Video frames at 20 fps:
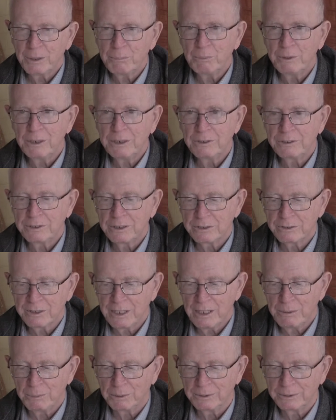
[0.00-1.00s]

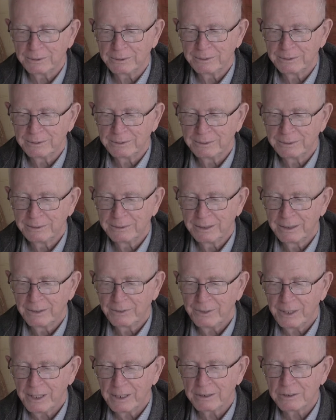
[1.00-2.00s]
disabled, they are
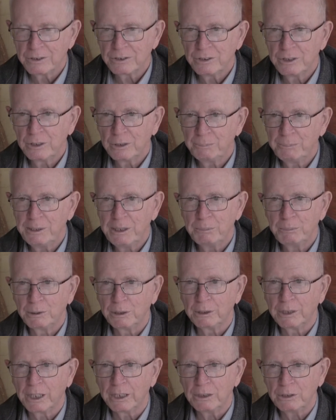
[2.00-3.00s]
still people like
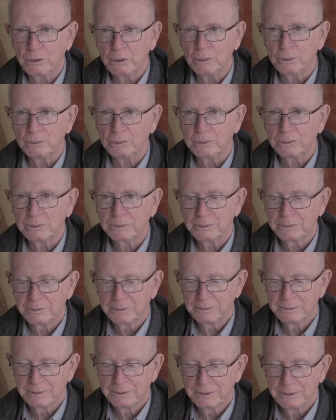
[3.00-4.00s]
you.
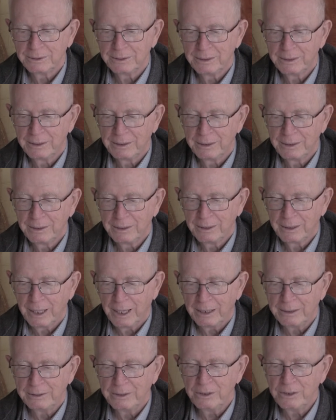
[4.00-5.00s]
I
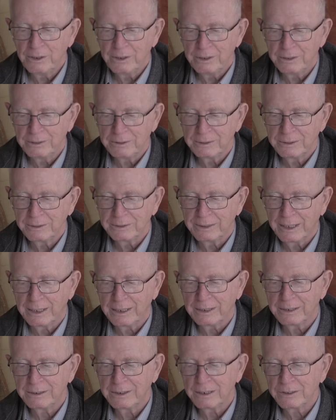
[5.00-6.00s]
learned that it
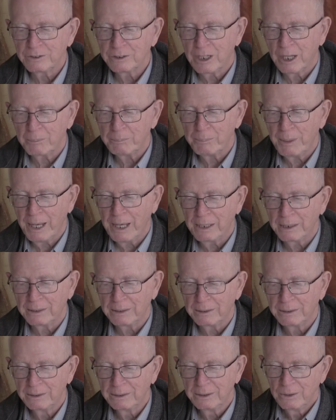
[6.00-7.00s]
does not matter
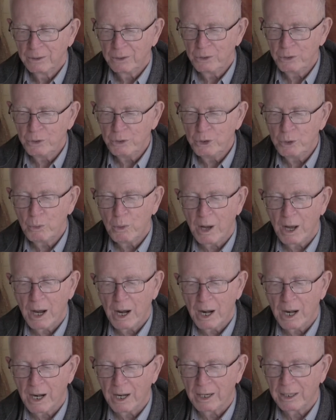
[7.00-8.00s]
who you
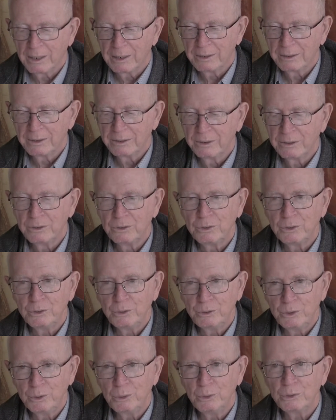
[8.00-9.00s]
are to do
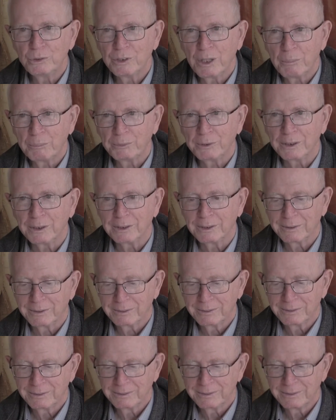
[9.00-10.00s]
something.
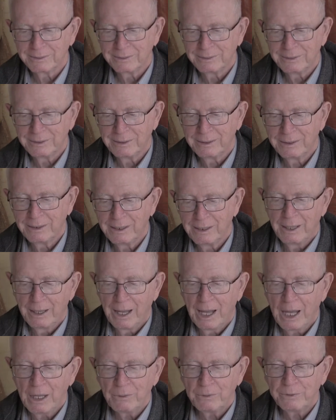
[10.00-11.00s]
How it
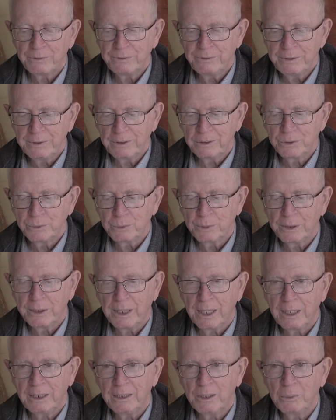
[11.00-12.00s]
feels when
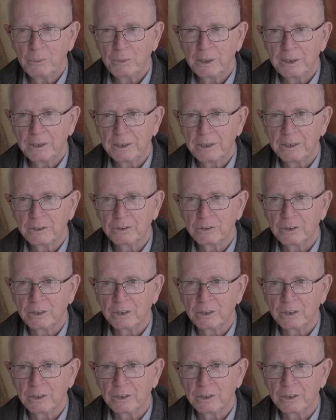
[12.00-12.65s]
anyone is hurt.